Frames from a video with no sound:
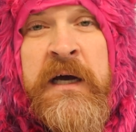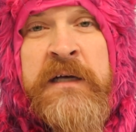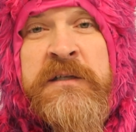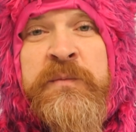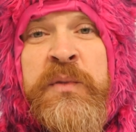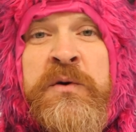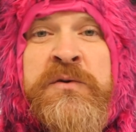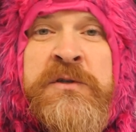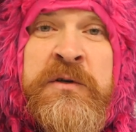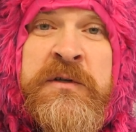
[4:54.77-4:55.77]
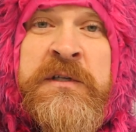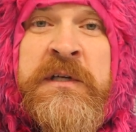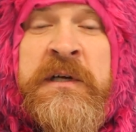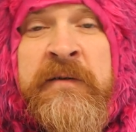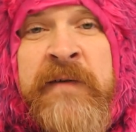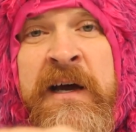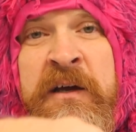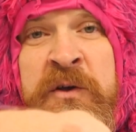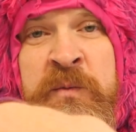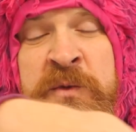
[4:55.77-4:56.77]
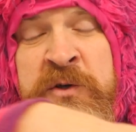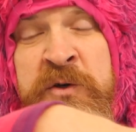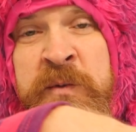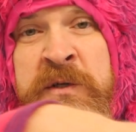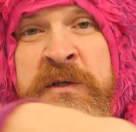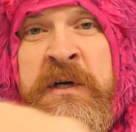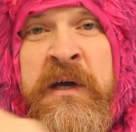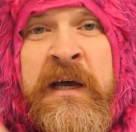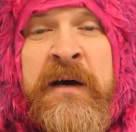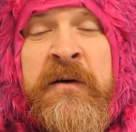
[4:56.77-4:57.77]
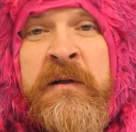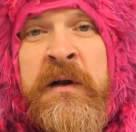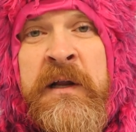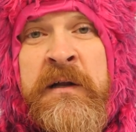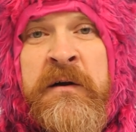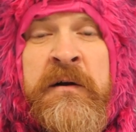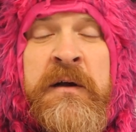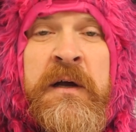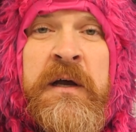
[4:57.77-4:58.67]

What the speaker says: I suppose you could stick a vacuum tube and suck out the litter.